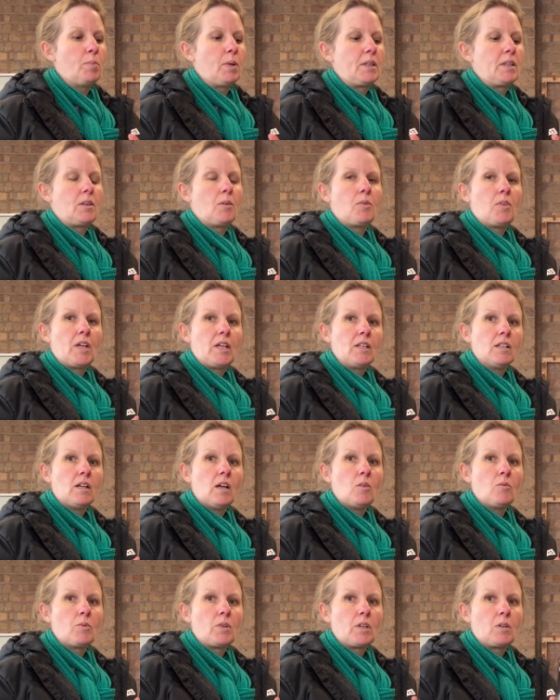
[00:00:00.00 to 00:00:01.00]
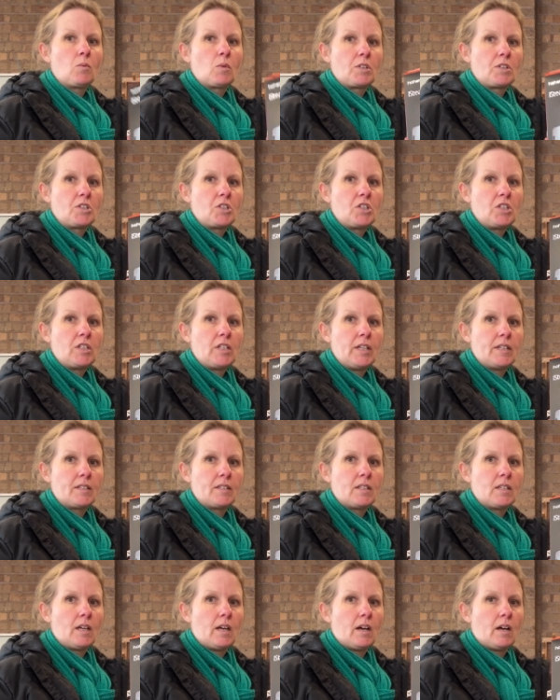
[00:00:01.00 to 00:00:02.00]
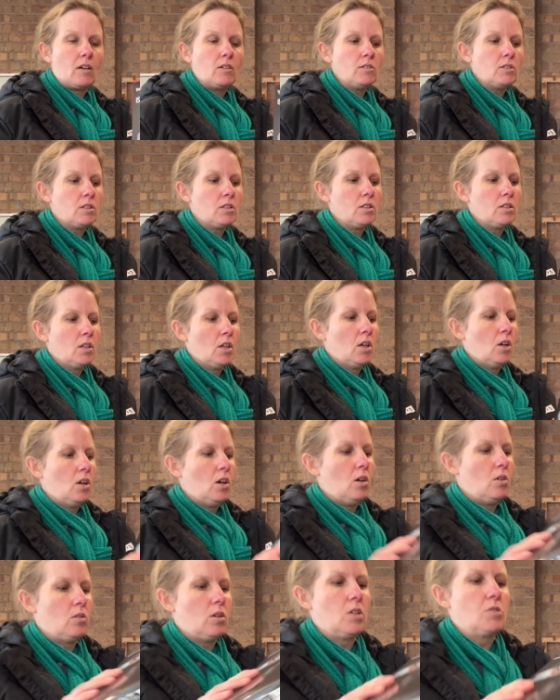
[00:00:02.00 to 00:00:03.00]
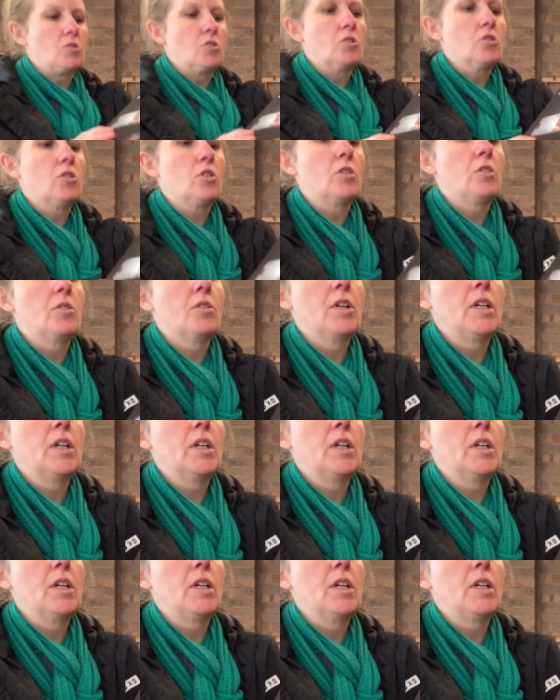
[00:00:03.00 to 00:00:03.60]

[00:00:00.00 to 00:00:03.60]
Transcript: But the thing that I really wanted to test out, I'll just show you.